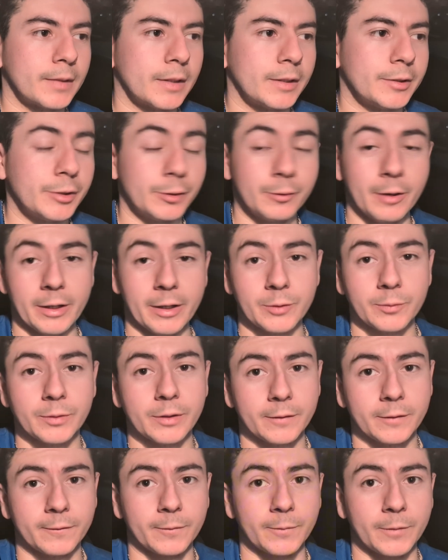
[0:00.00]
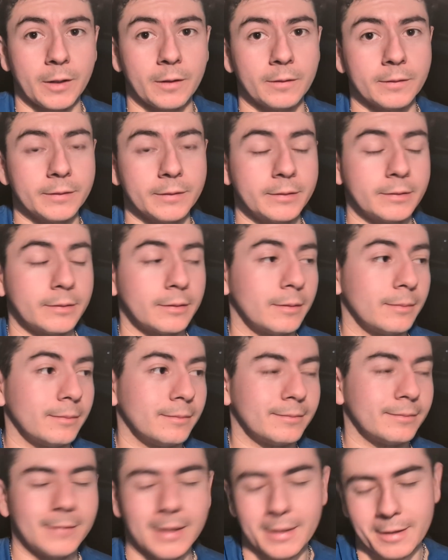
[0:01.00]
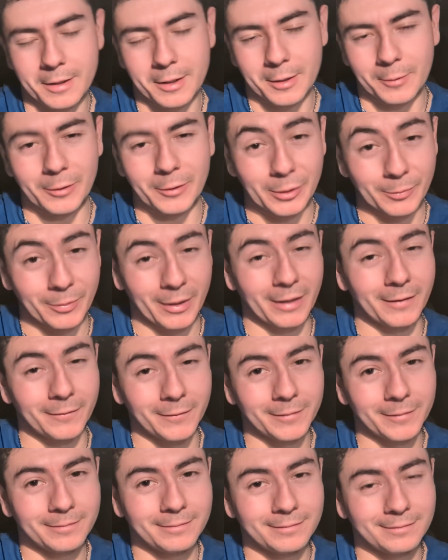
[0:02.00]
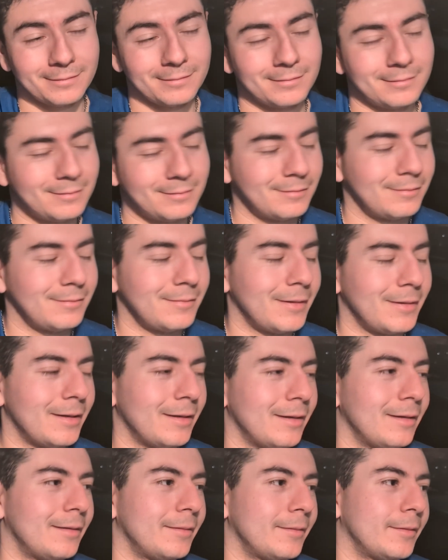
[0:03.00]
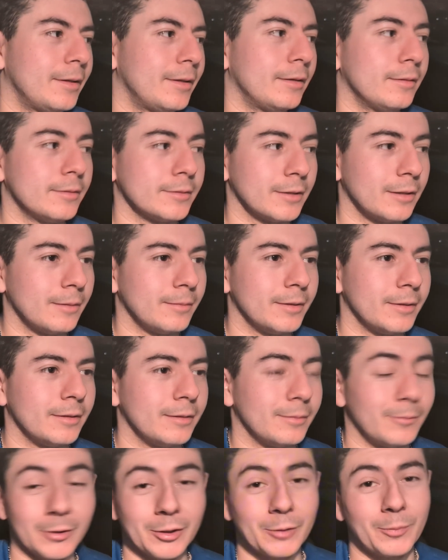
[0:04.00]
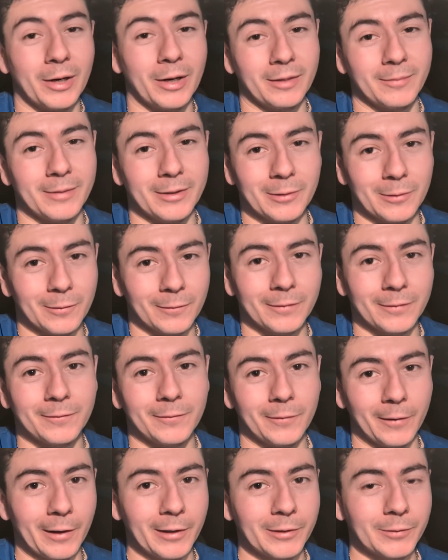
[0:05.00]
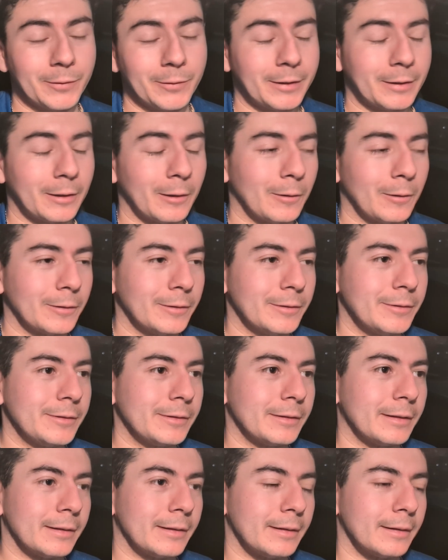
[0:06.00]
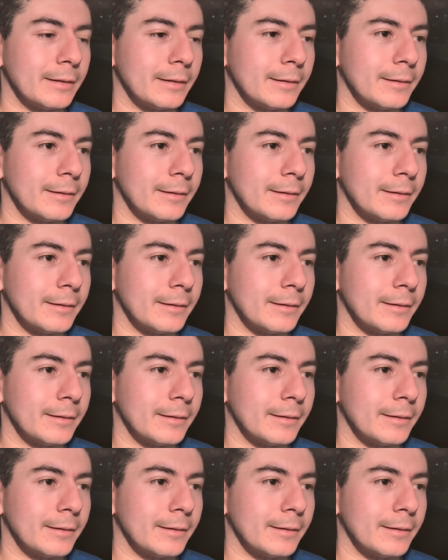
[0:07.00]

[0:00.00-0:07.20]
she graduated from college, so I'm really proud of her. So I'm really proud of my girlfriend for graduating college, and